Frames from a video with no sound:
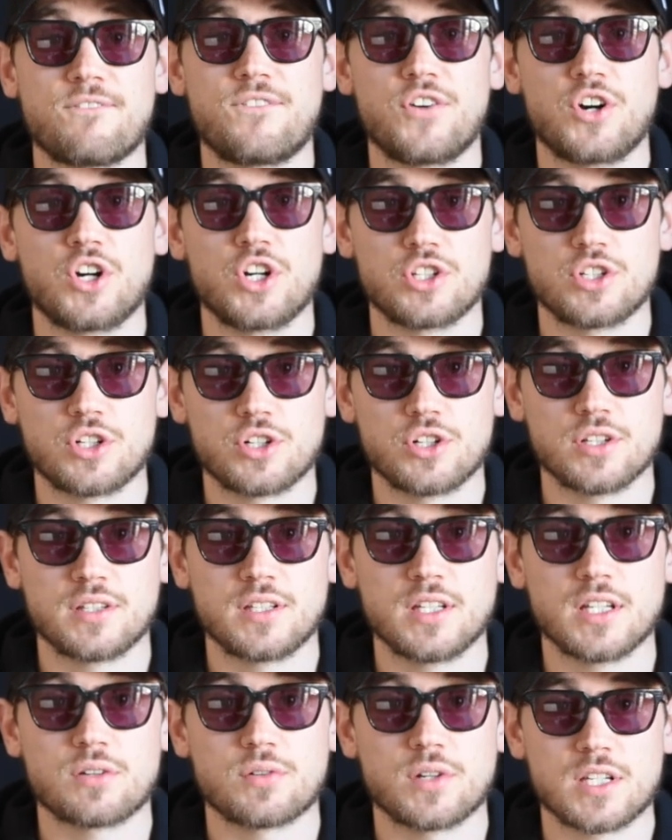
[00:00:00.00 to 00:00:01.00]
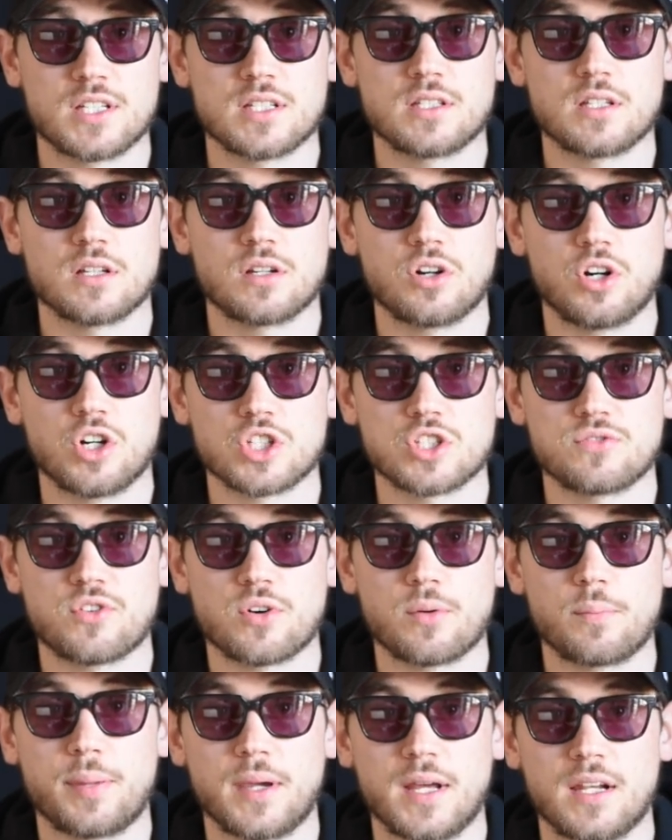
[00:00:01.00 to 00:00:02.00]
further decreases the cost
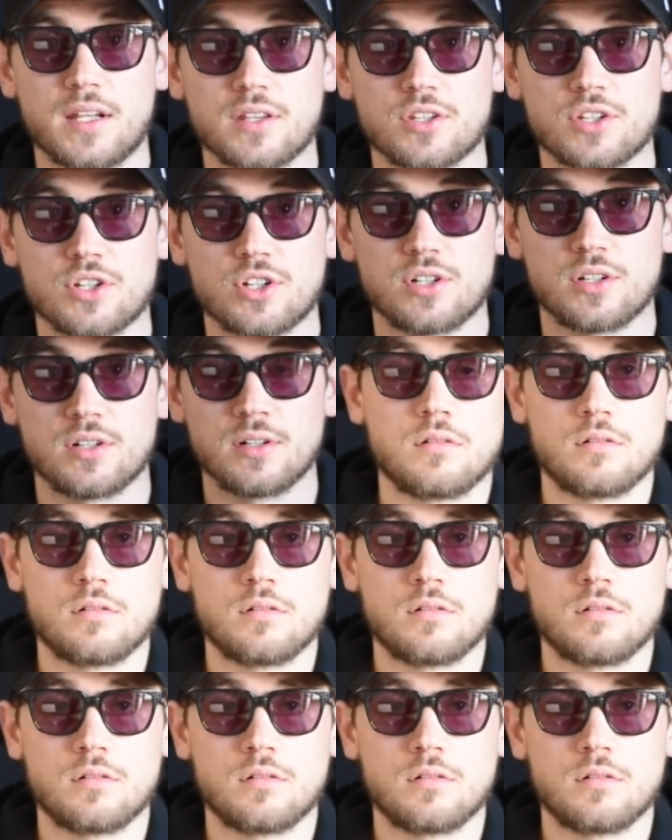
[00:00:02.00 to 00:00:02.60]
for Palantir.